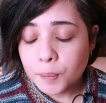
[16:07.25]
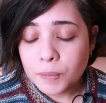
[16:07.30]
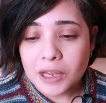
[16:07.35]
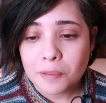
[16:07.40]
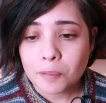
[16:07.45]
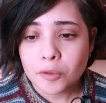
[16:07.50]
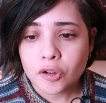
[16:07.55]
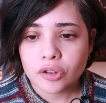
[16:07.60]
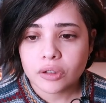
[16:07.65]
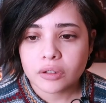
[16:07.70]

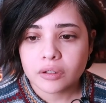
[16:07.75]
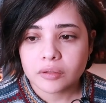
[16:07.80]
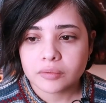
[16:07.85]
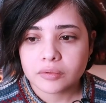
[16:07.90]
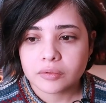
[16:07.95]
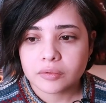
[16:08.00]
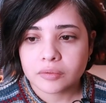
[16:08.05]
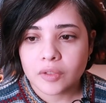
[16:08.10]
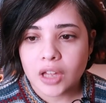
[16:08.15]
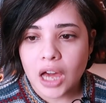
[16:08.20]

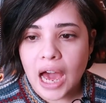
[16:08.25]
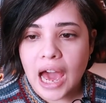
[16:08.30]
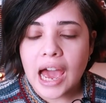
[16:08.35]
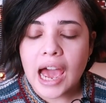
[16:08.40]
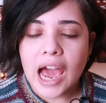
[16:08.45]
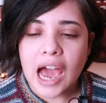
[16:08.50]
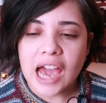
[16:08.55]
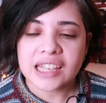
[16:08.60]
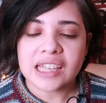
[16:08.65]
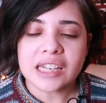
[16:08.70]
people,
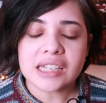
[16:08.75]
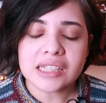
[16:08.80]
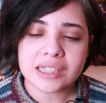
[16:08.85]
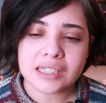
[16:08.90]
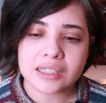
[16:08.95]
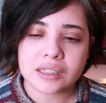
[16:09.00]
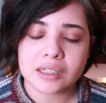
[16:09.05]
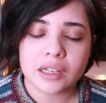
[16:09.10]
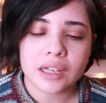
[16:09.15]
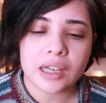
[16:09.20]
I
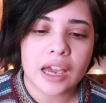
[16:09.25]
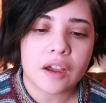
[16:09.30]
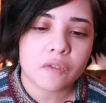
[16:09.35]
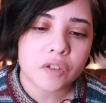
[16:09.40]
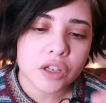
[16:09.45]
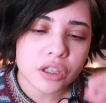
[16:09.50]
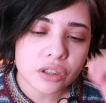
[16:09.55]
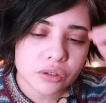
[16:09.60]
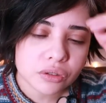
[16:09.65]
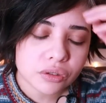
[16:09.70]
guess
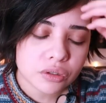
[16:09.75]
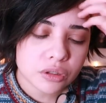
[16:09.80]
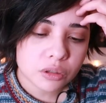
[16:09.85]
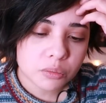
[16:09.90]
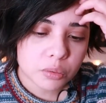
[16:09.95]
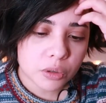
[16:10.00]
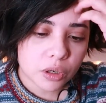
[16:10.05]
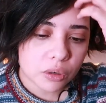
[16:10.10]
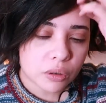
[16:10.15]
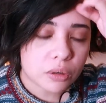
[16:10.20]
every
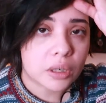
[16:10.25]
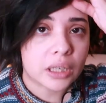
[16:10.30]
YouTuber,